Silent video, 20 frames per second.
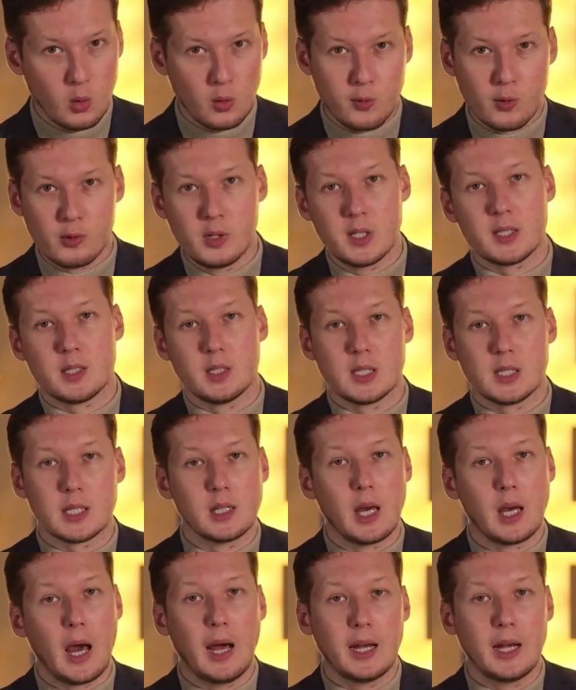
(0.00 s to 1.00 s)
or for
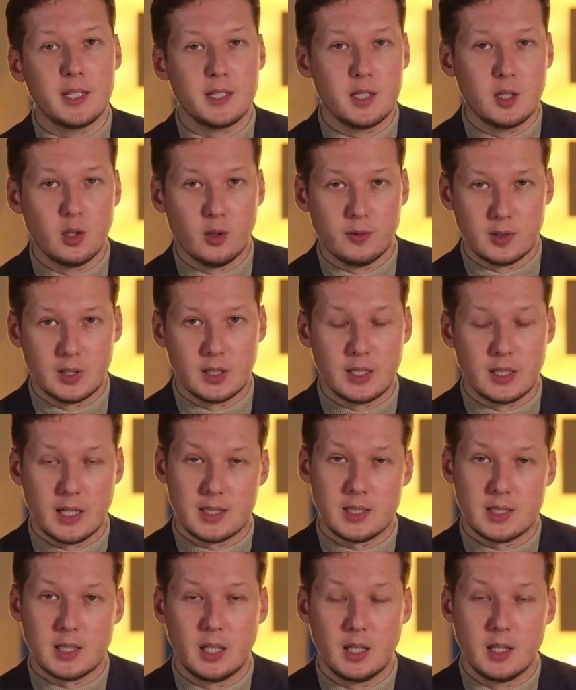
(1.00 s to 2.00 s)
instance the ID of the
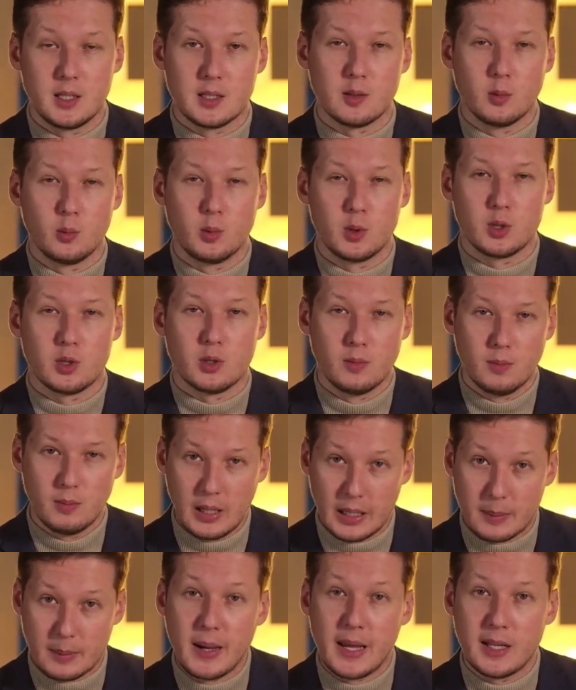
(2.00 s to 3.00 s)
test case, which
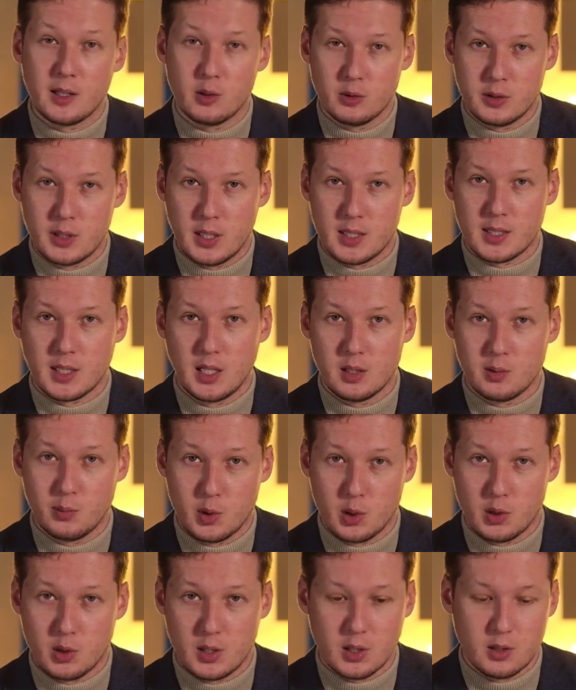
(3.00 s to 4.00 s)
manual test case,
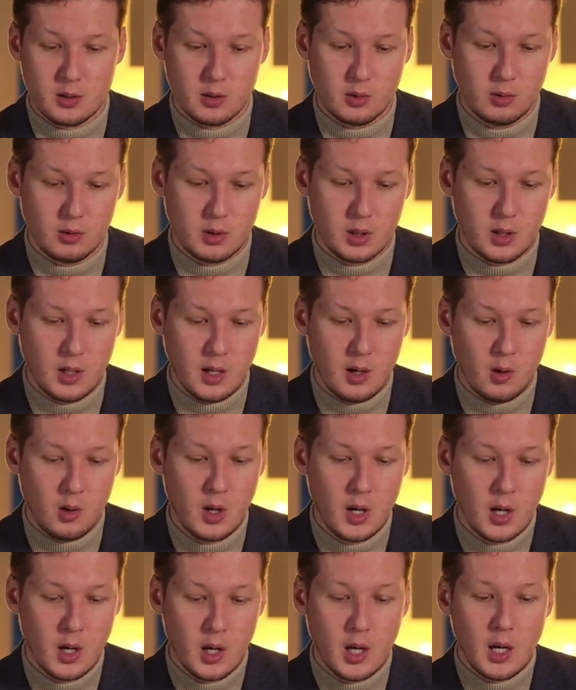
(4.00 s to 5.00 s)
which is executed
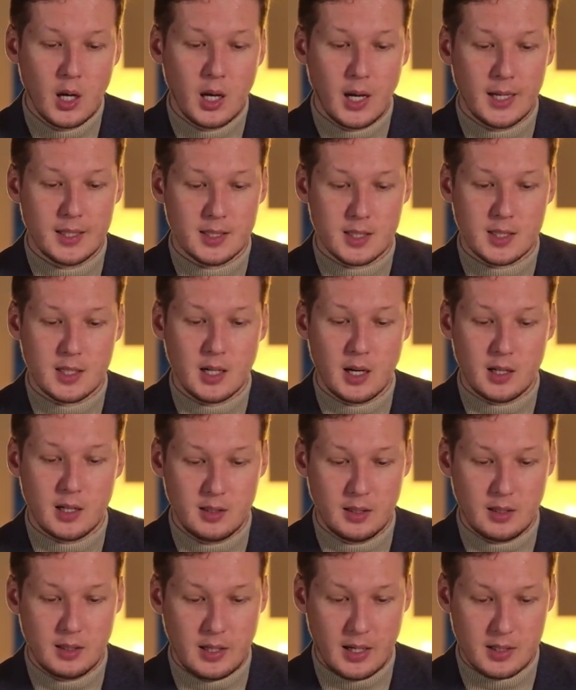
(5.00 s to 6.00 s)
now, and
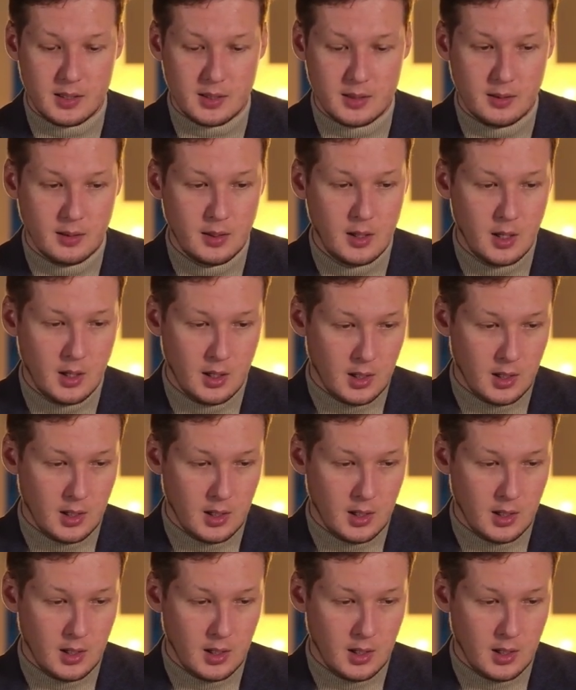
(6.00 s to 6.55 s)
start the test.